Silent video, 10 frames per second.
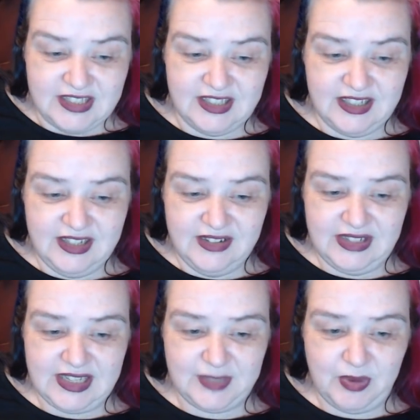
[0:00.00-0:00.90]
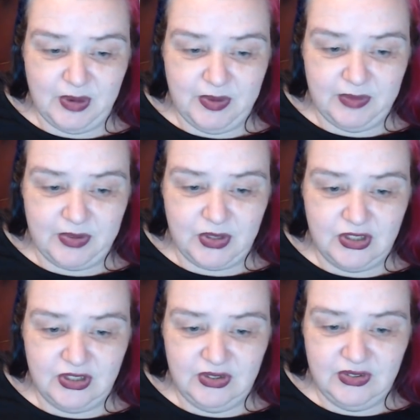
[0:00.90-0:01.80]
So let's pop up
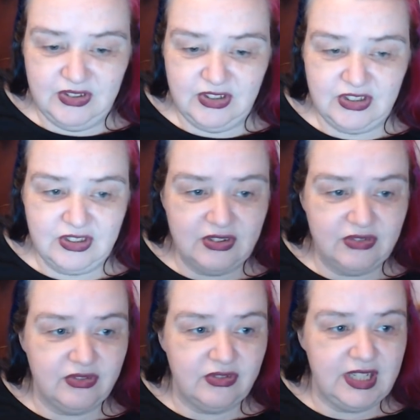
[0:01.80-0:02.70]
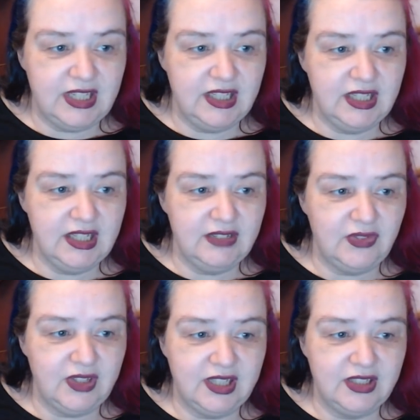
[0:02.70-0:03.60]
to the screen if
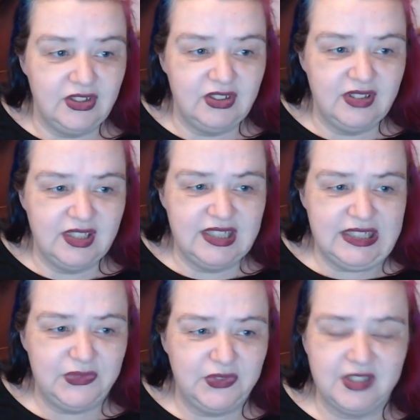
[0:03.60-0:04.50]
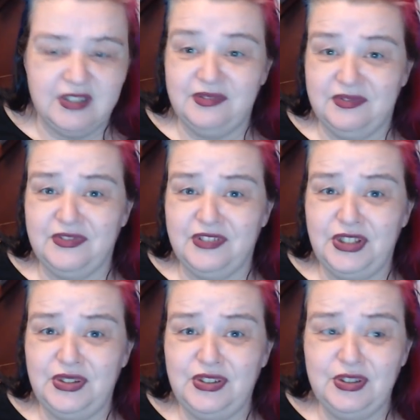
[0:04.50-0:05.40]
I can do this. For
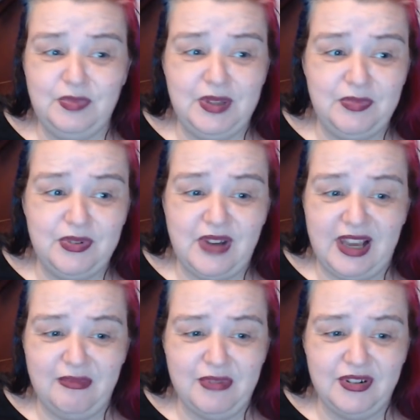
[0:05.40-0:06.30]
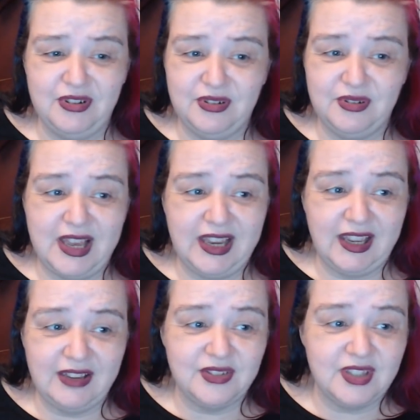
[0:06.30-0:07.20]
YouTube people, I'm on Google
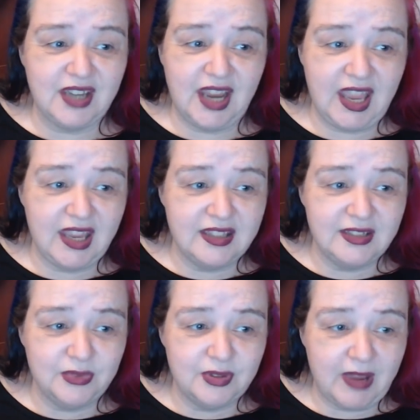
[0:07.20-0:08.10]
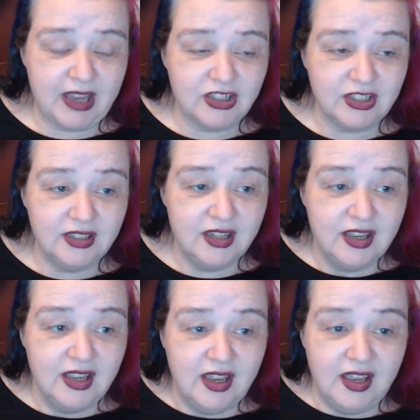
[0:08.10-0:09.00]
Hangouts and I hate it with a passion,
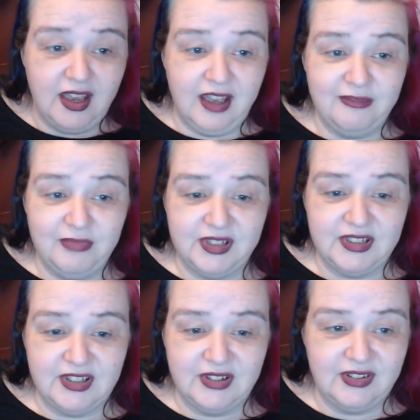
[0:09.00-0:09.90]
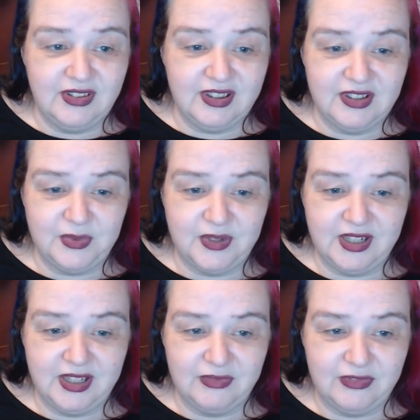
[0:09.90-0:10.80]
but it's the only thing that's
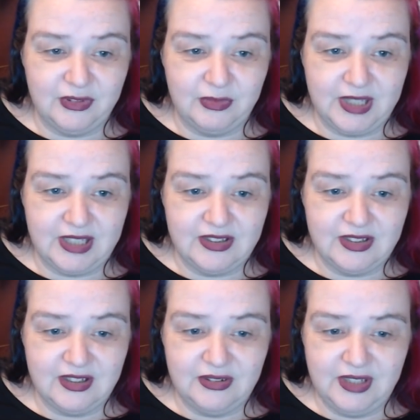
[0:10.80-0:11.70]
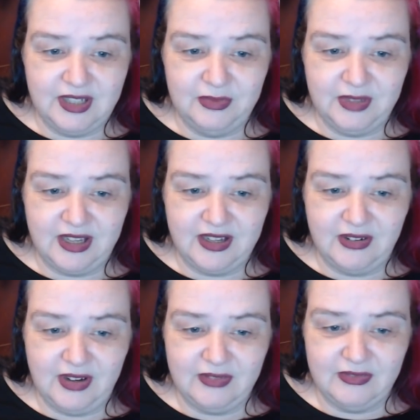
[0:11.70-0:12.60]
working for me. So here we go.
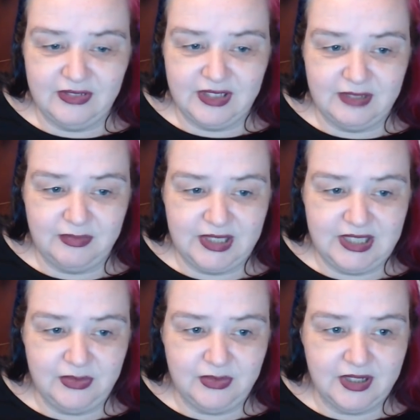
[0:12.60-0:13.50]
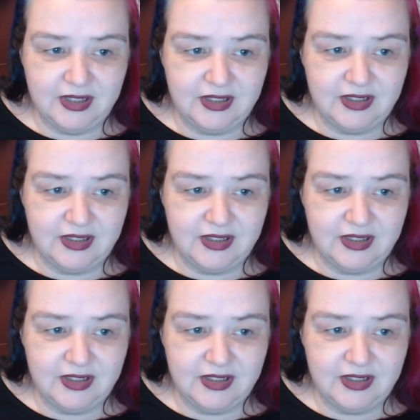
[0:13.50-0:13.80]
Hopefully, please work.